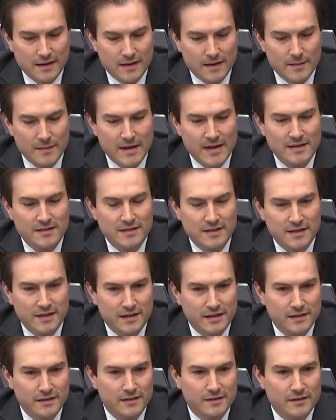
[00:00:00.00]
I'm
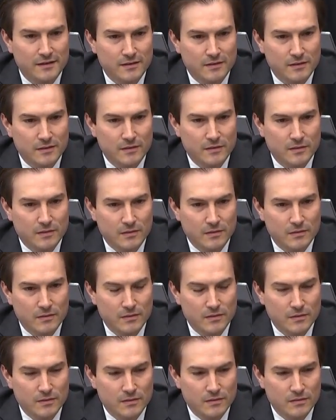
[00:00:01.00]
asking,
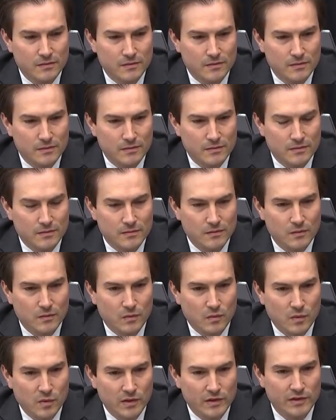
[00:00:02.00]

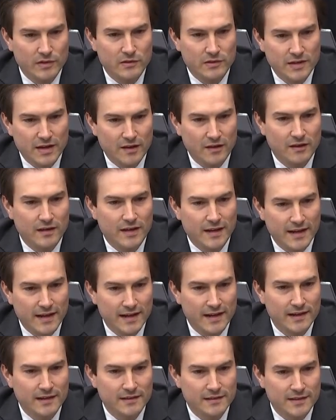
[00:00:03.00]
will you tell
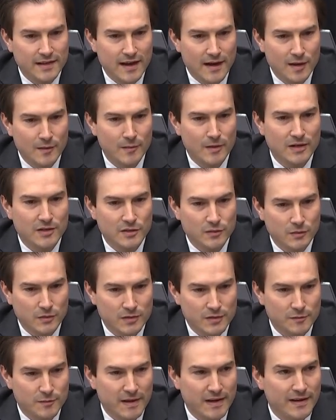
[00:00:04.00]
Canadians how much
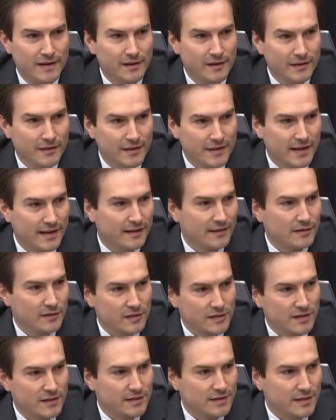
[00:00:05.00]
we're spending on the debt?
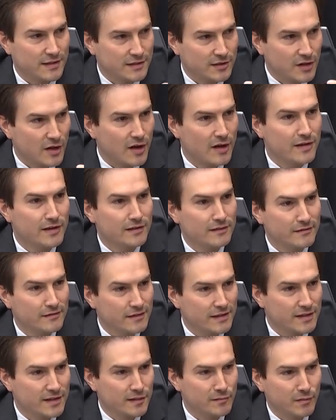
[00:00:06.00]

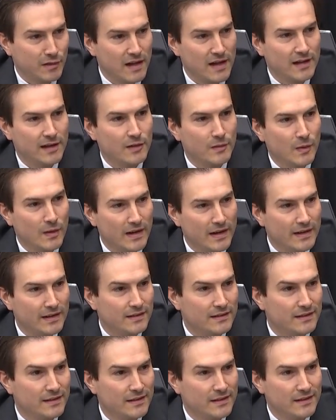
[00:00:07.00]
It's in black and
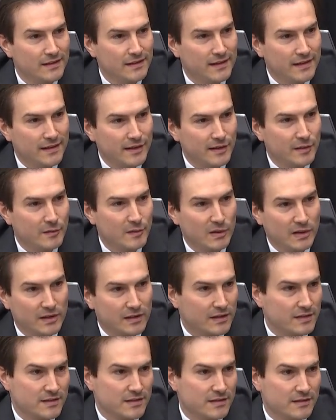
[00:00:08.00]
white in your book.
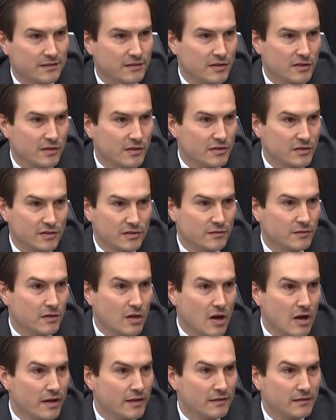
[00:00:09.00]
Do you just
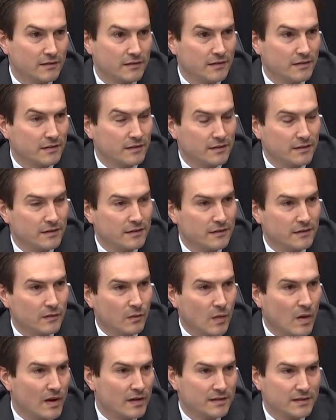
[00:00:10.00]
not
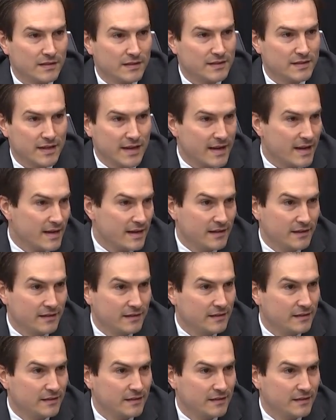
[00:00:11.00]
want to say?